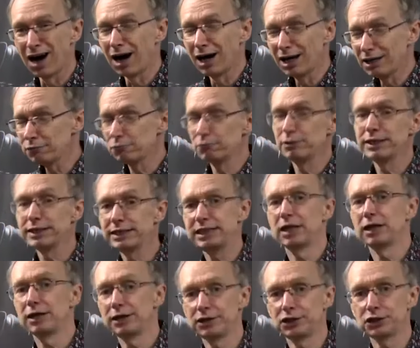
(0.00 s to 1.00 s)
I
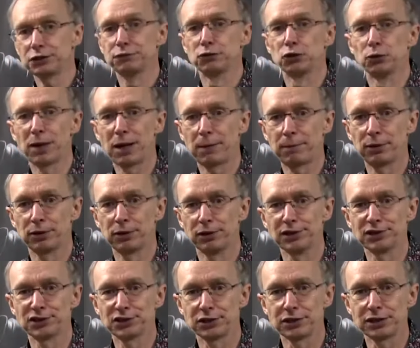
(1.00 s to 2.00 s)
really like this format
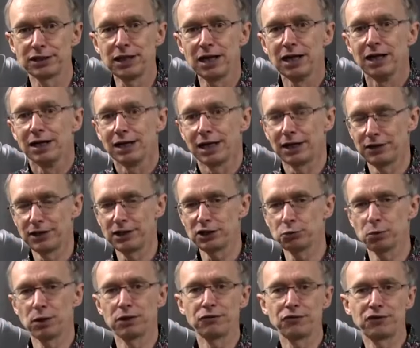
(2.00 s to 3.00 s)
personally. I think
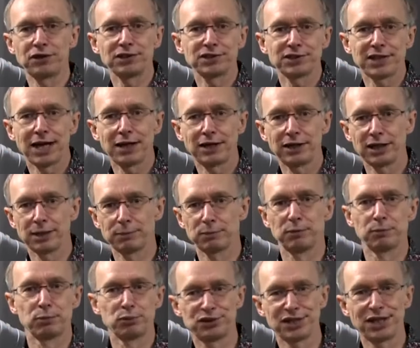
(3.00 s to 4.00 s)
it's one thing standing
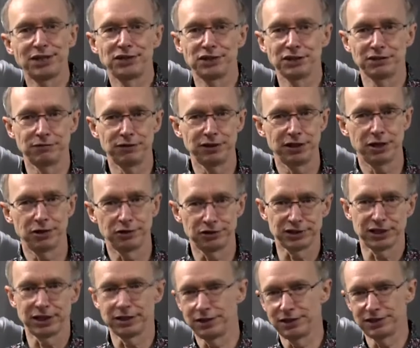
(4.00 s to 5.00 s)
up and presenting a video and
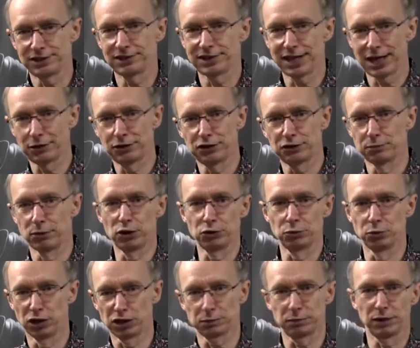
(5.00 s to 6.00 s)
saying, this is how this
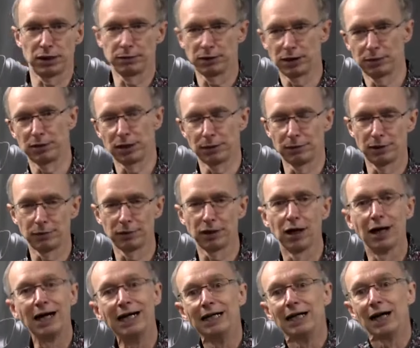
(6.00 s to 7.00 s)
mode works, blah, blah, blah, blah,
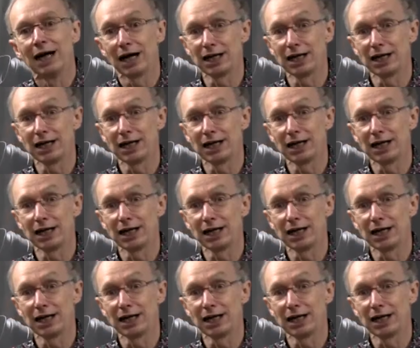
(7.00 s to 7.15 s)
blah.